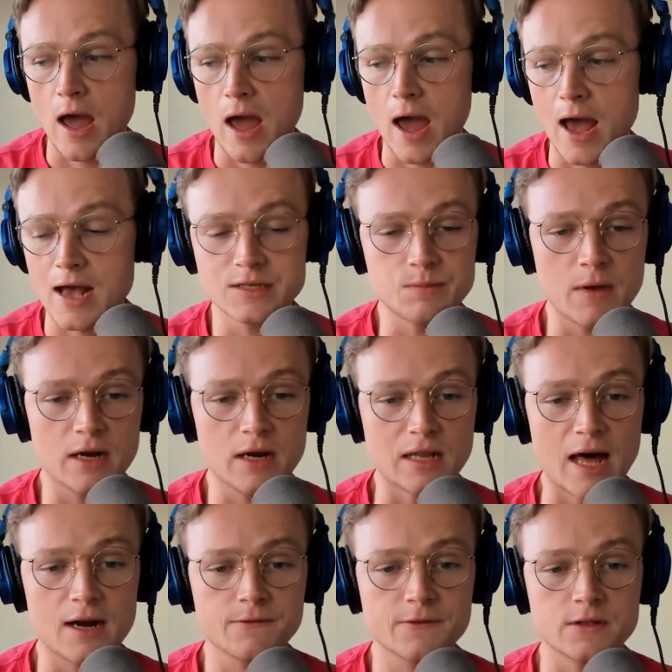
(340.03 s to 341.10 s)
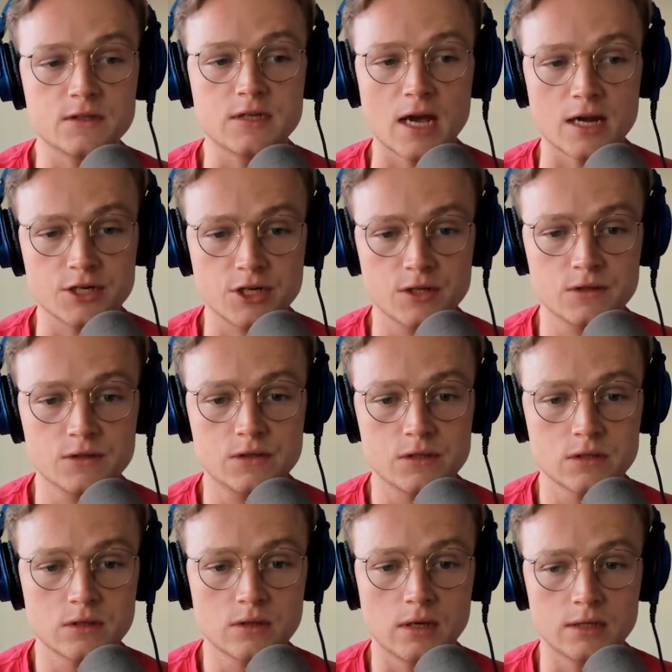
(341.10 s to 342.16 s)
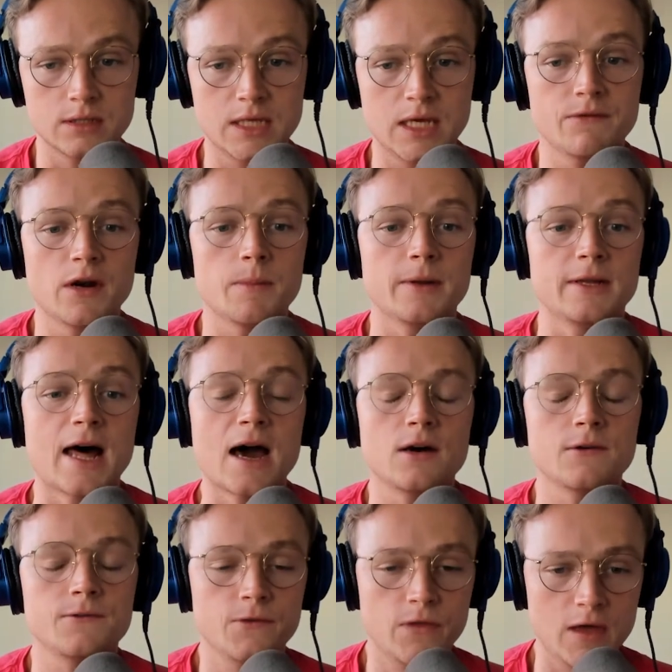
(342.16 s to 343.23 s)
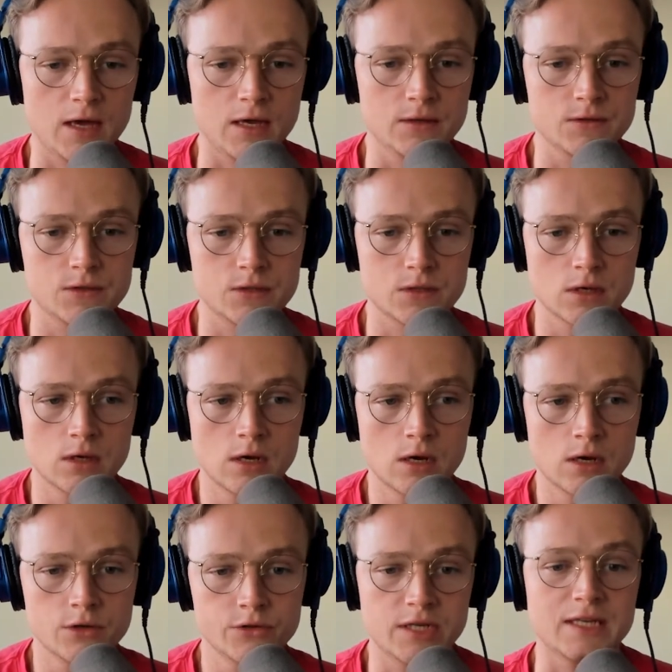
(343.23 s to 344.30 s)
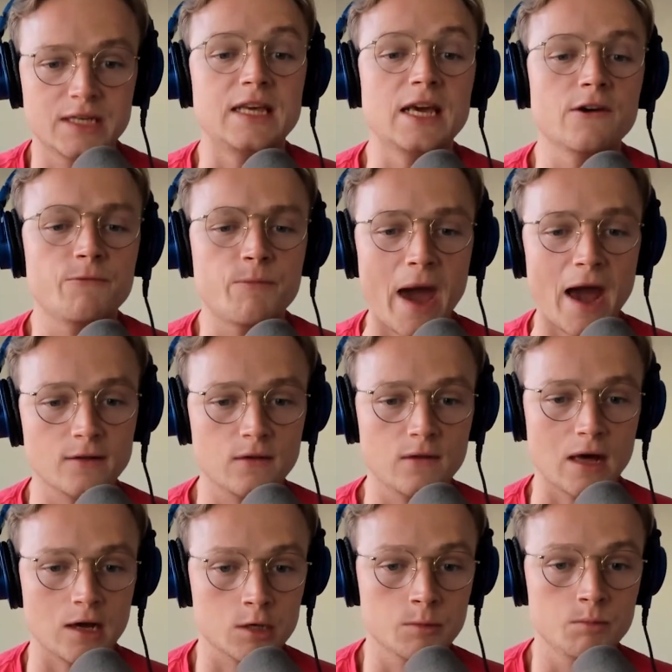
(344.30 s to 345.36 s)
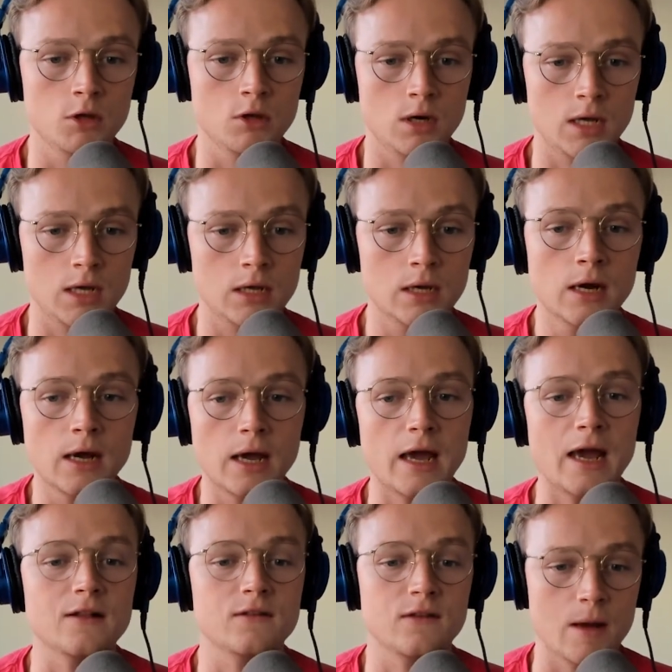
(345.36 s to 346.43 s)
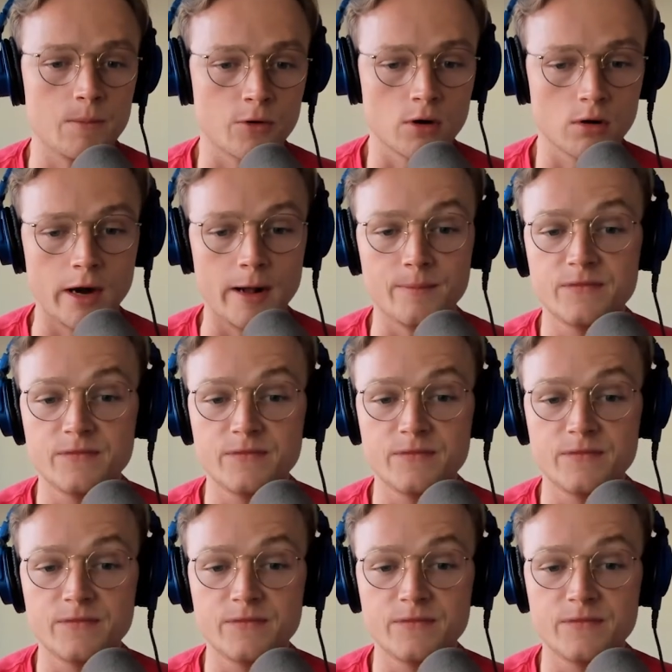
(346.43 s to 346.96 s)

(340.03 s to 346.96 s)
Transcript: has made a lot of concessions and given up a lot of things to give back to that community and to that program.